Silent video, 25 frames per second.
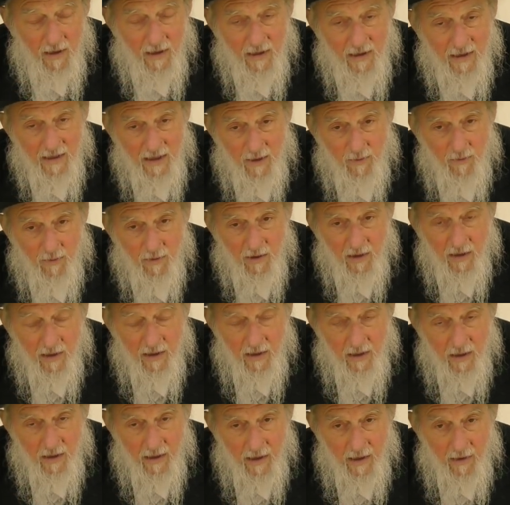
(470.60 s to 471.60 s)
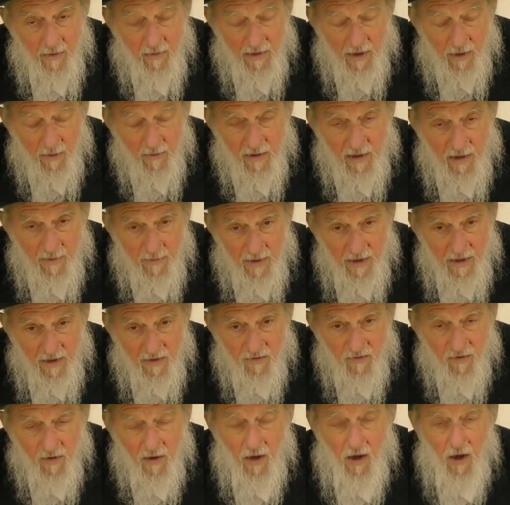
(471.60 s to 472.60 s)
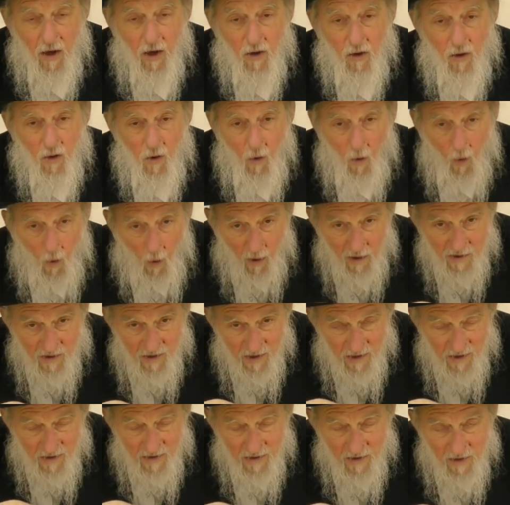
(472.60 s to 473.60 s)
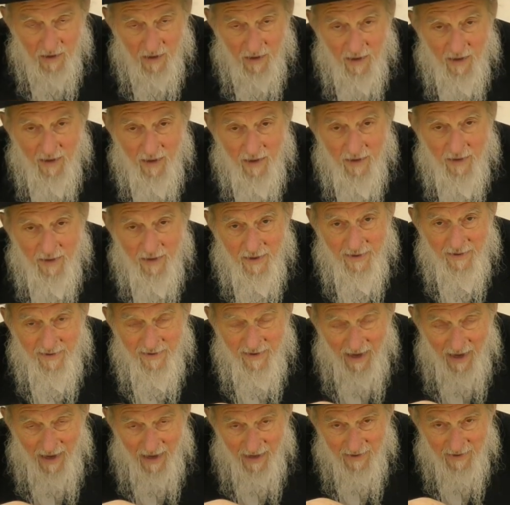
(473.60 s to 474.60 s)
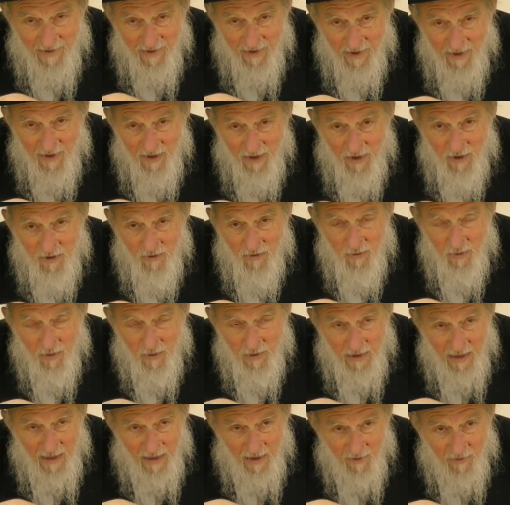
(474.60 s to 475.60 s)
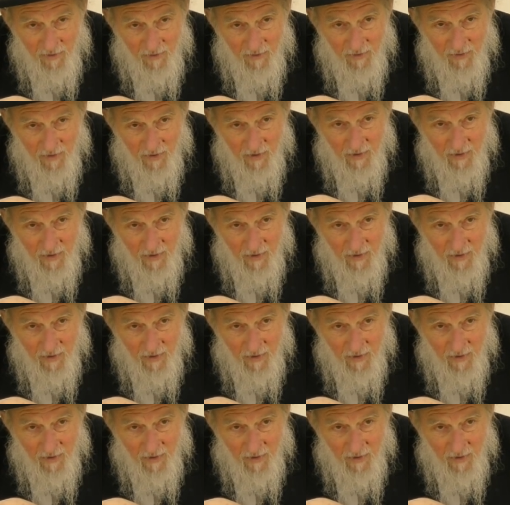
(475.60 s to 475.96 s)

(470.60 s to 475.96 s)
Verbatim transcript: literally, it literally means causes the dead to live.